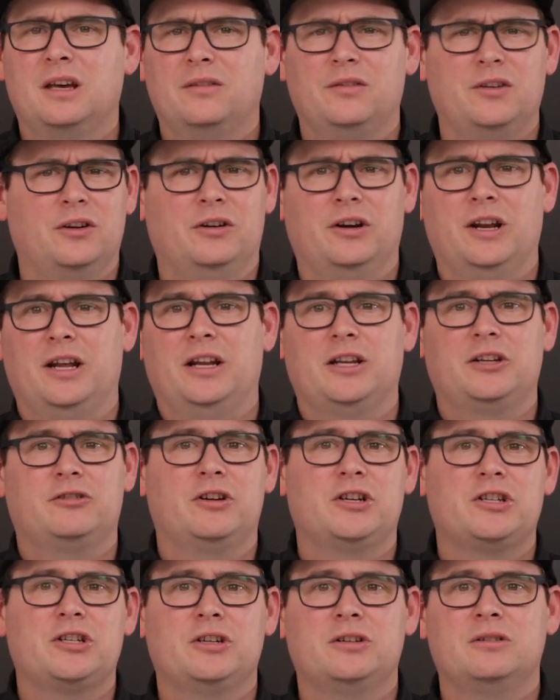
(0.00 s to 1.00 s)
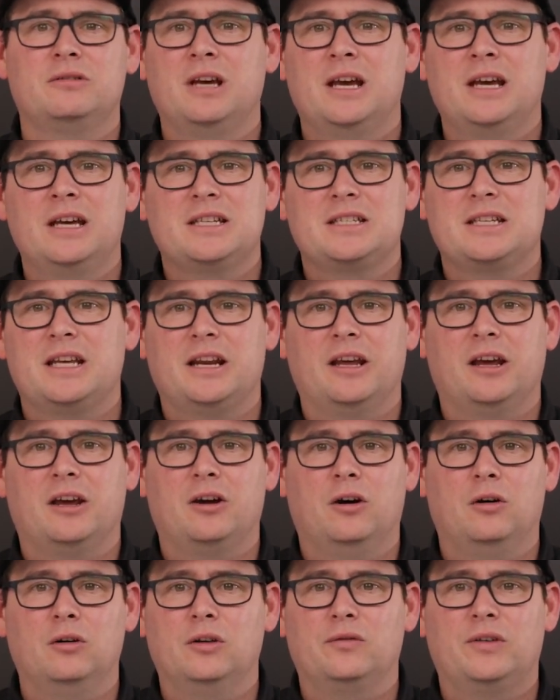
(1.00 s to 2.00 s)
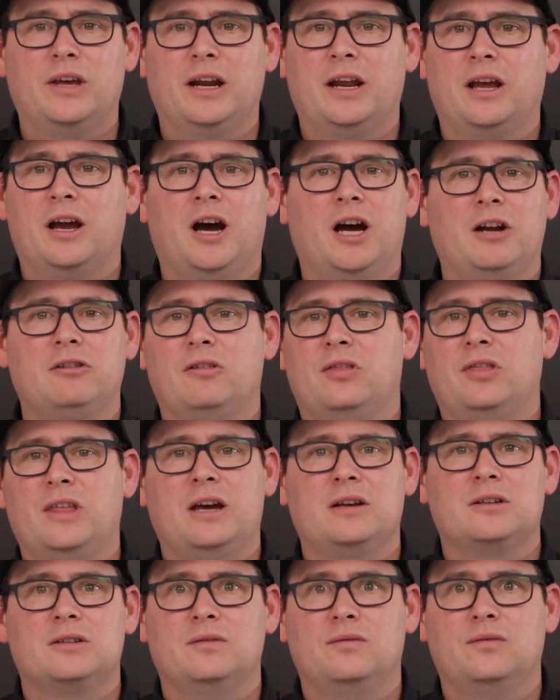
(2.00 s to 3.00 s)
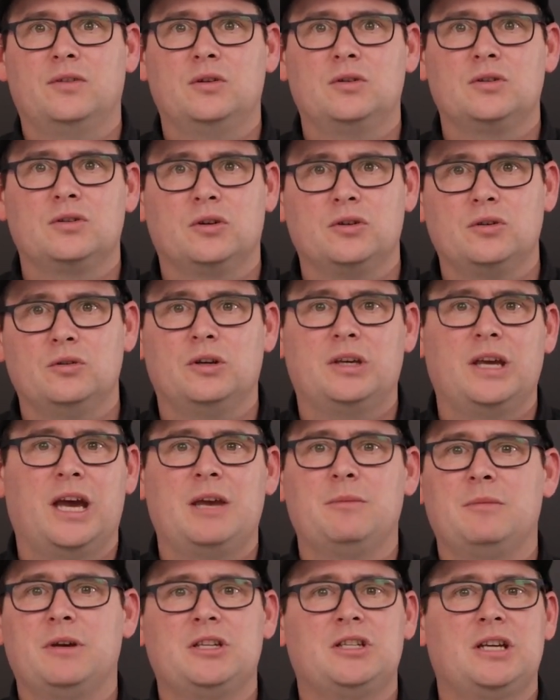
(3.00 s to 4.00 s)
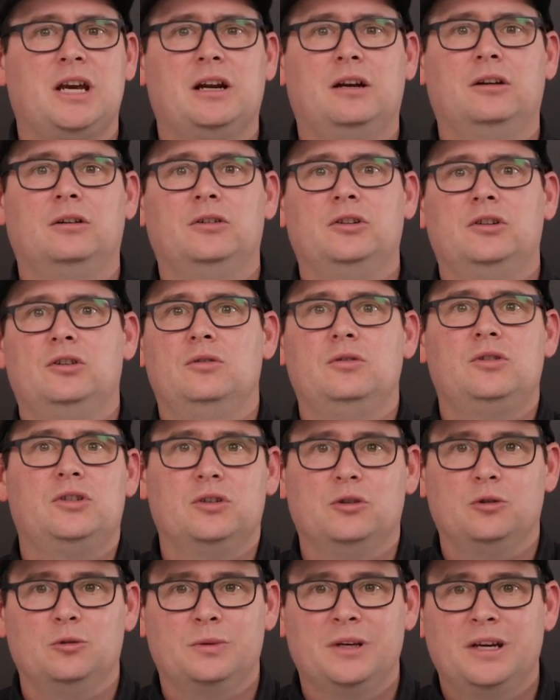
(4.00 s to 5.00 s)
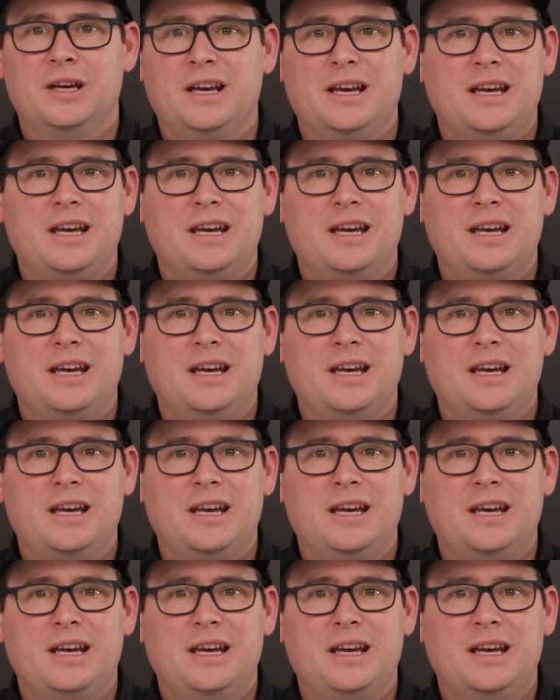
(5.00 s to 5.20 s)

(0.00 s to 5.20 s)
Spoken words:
If you're an electrician, setting a goal of getting 100,000 views on your gaming channel on YouTube